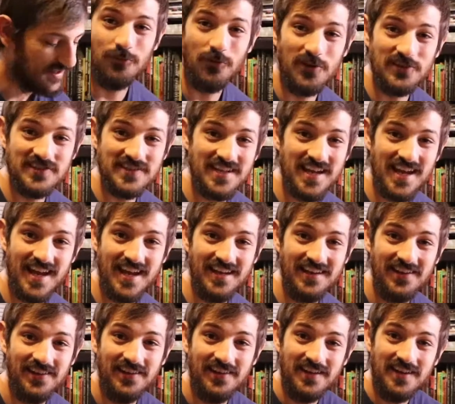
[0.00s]
Once
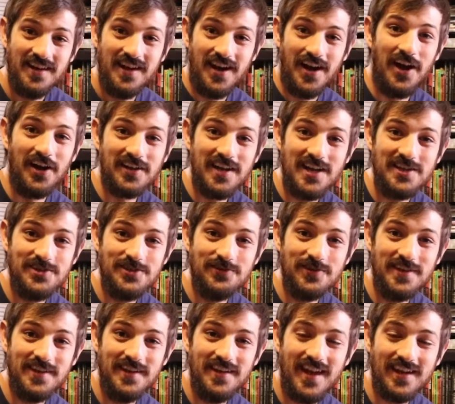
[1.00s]
again, I'll catch you in the